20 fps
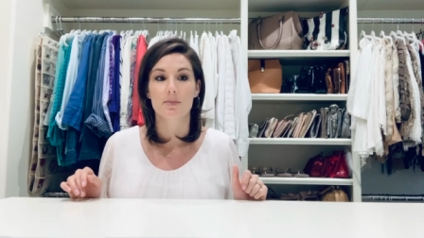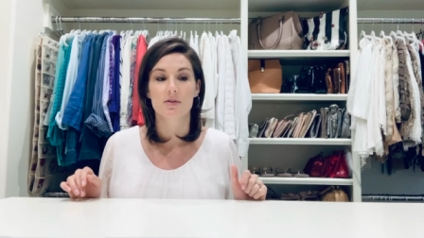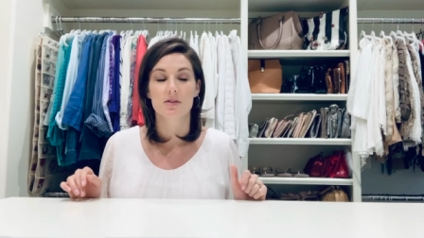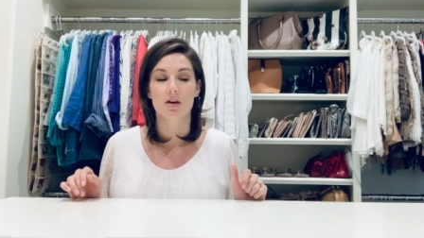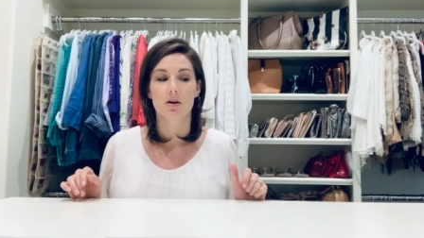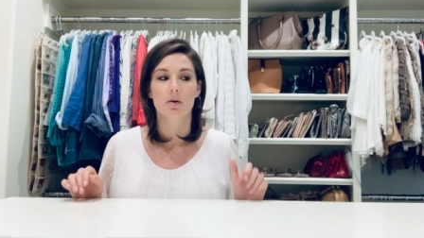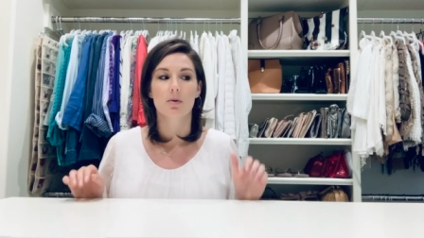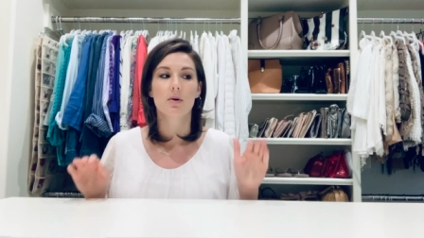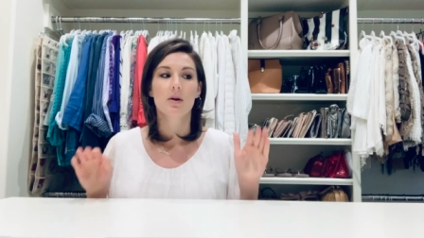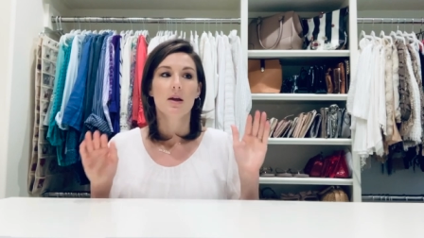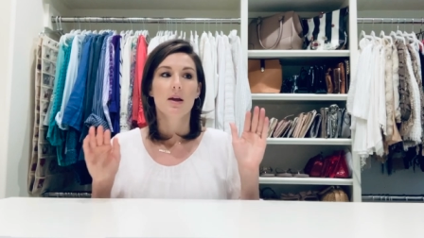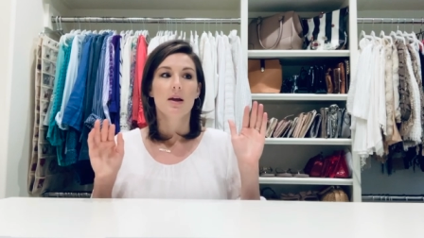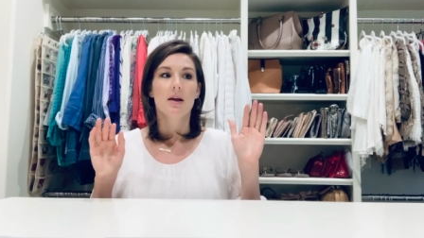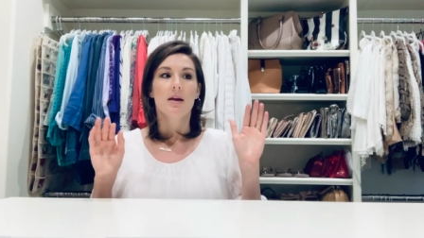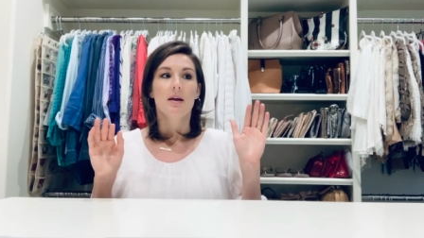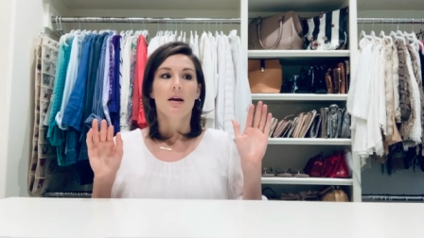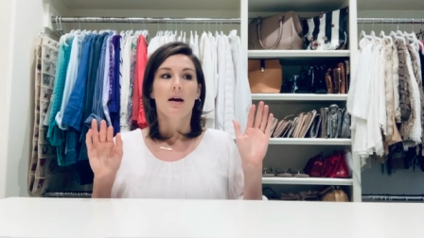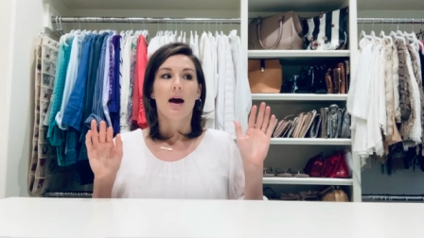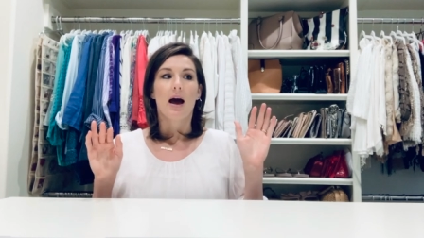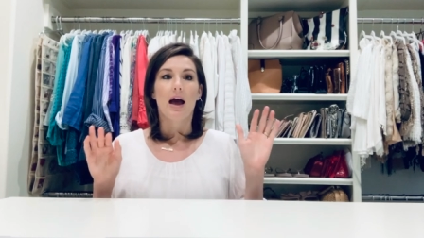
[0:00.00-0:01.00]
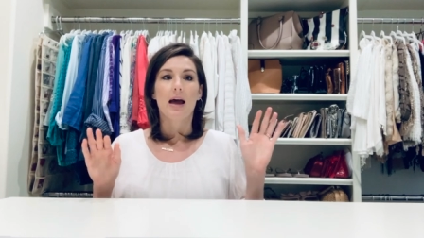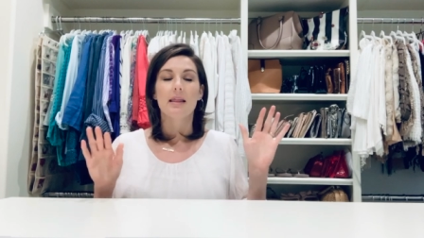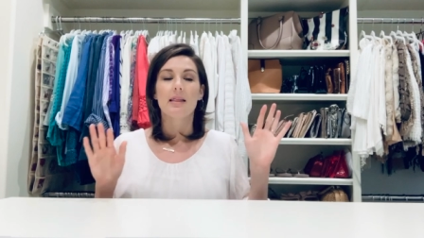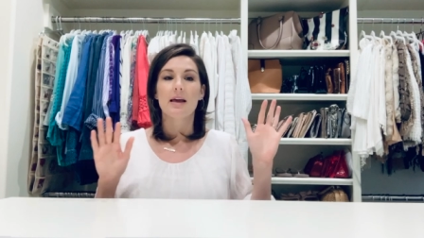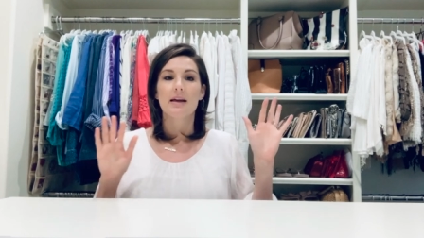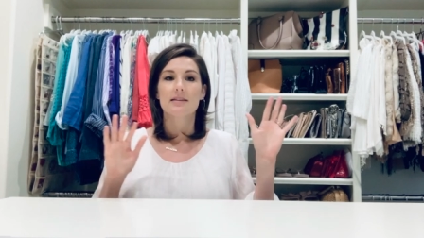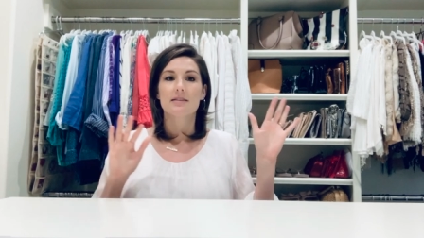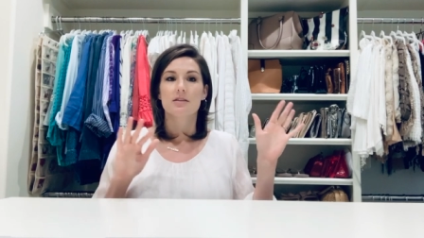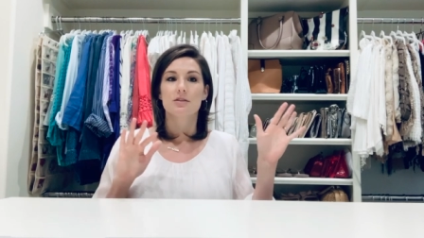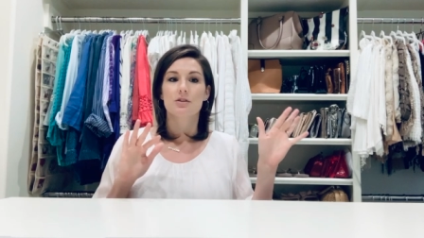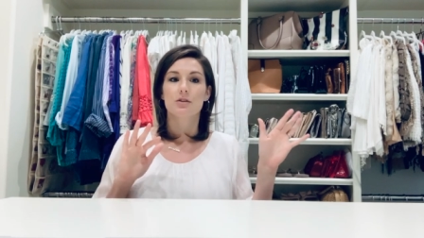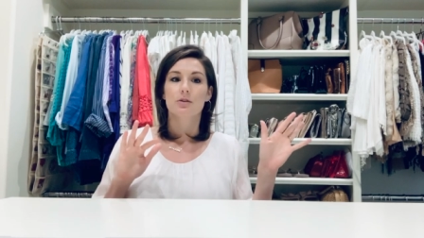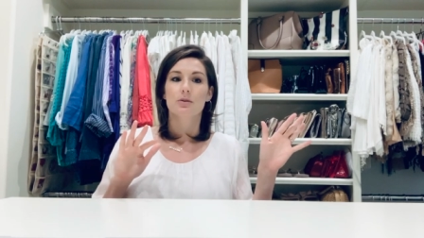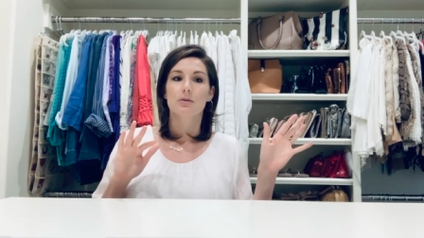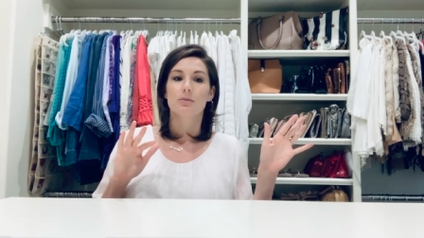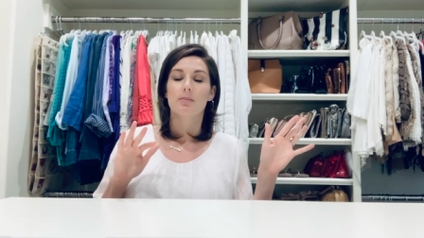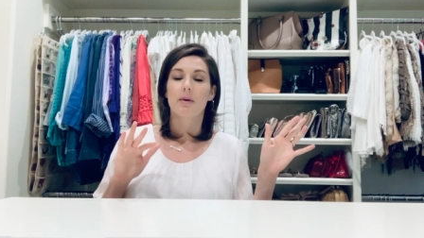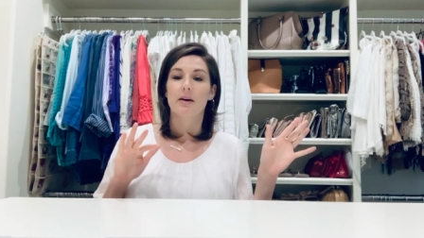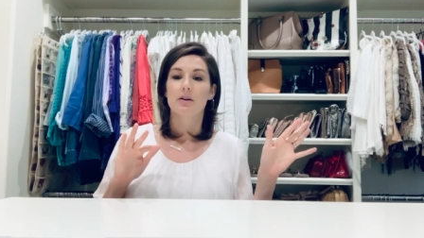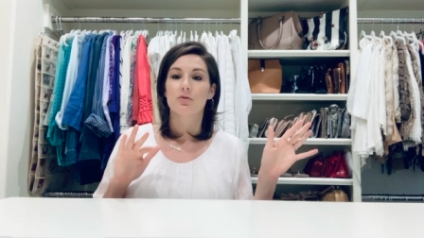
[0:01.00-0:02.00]
So I like to
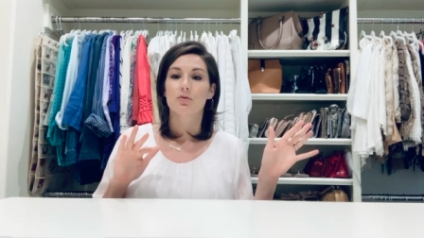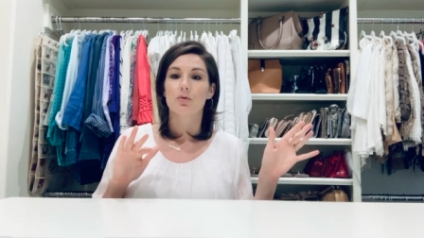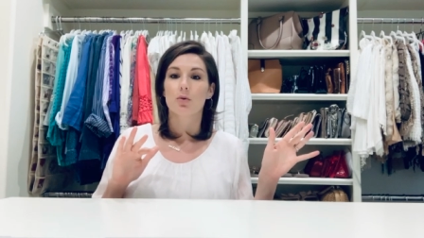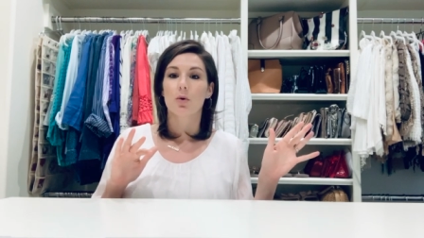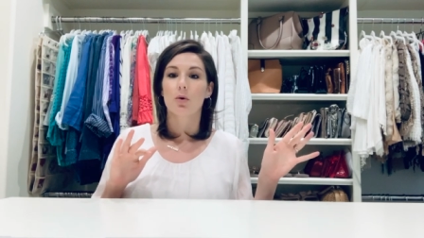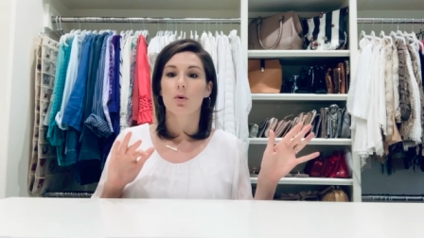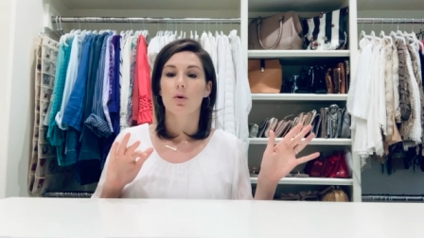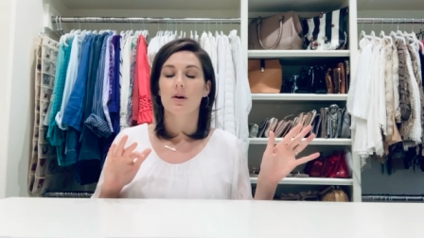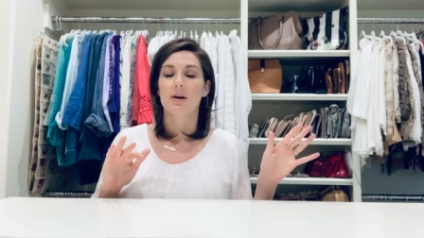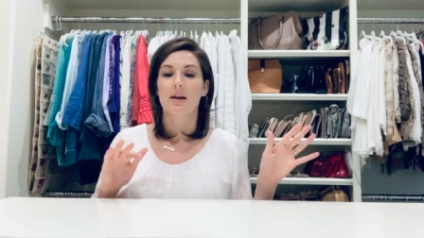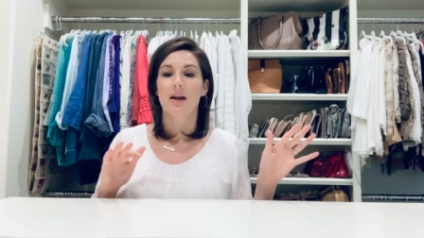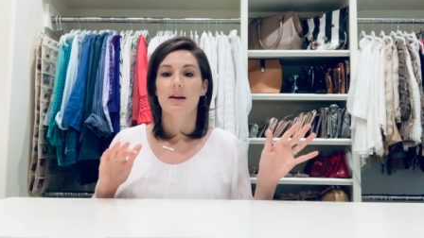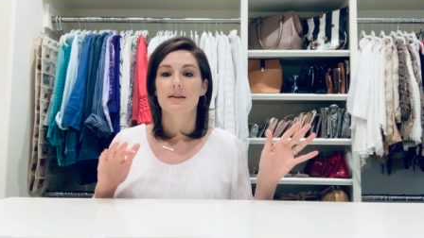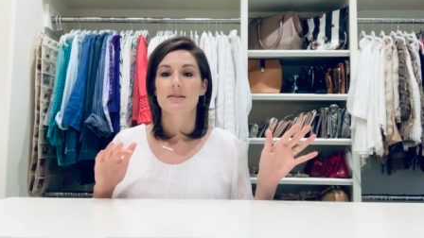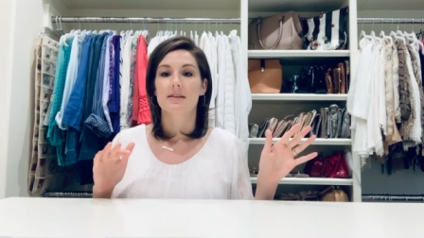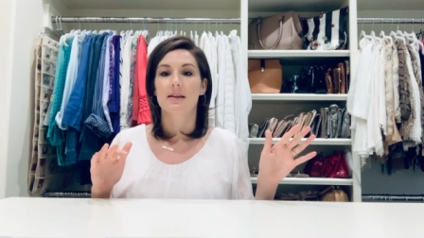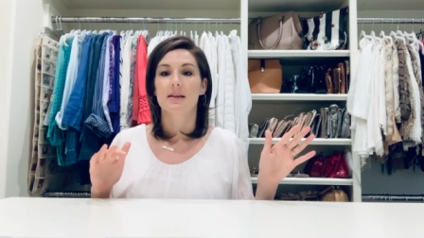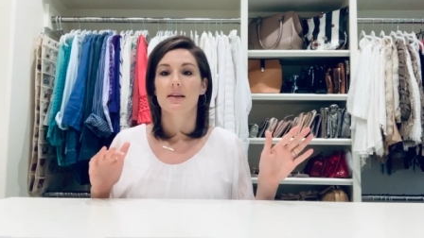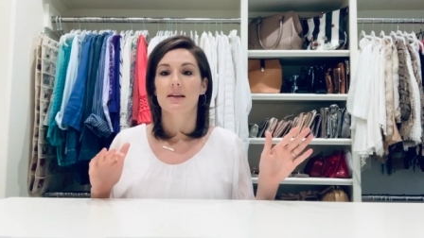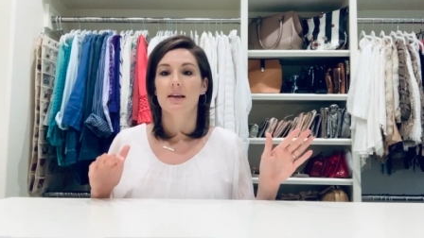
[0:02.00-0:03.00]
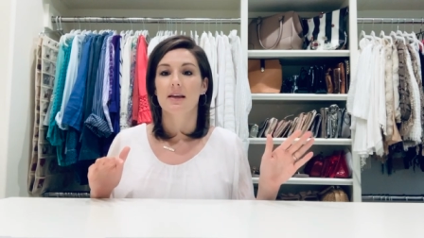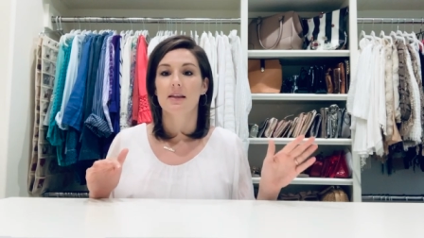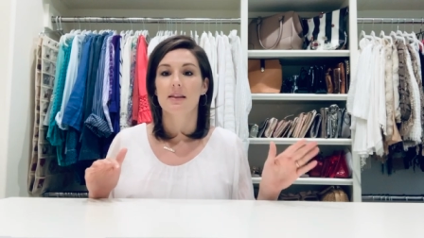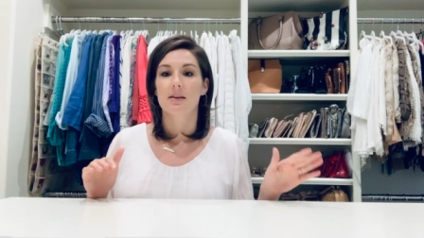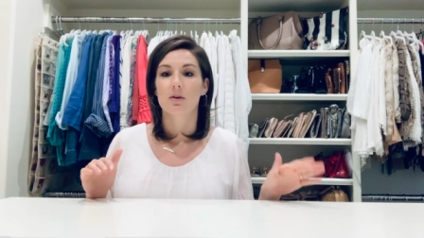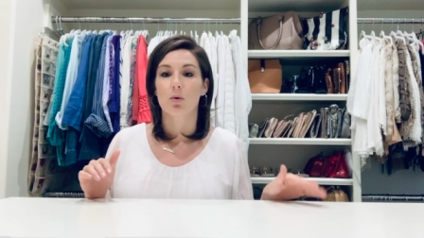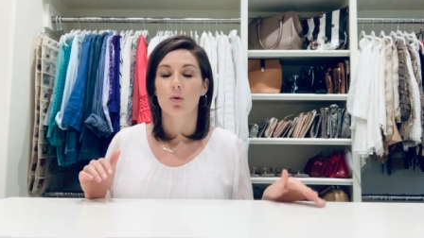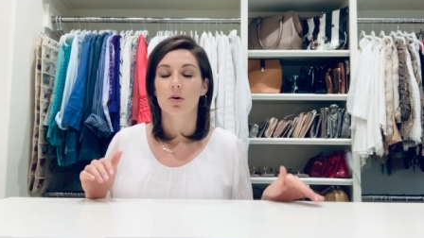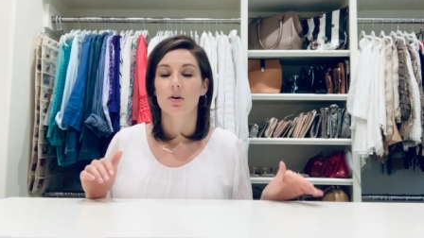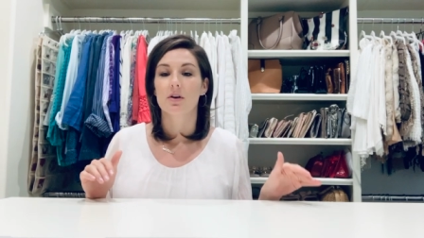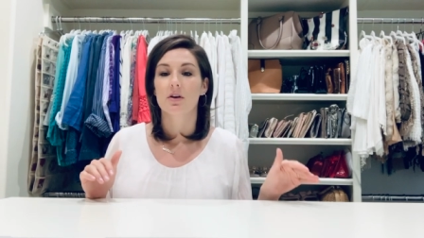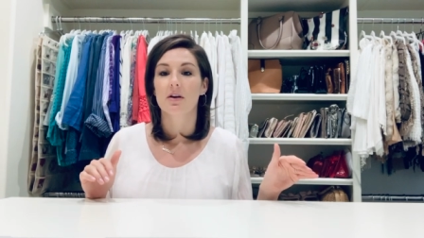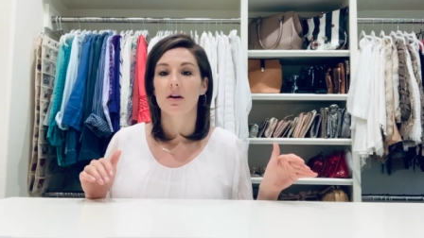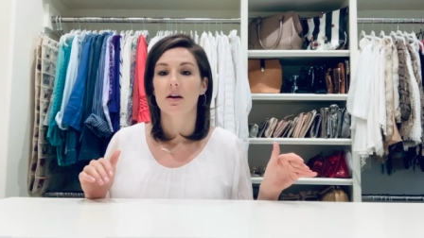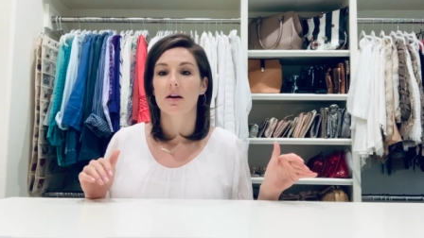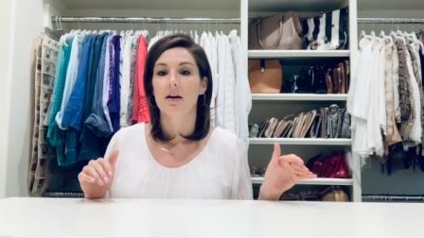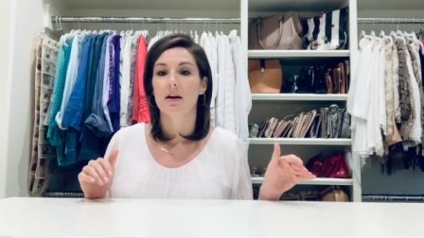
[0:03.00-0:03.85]
do my drawer organizing in the order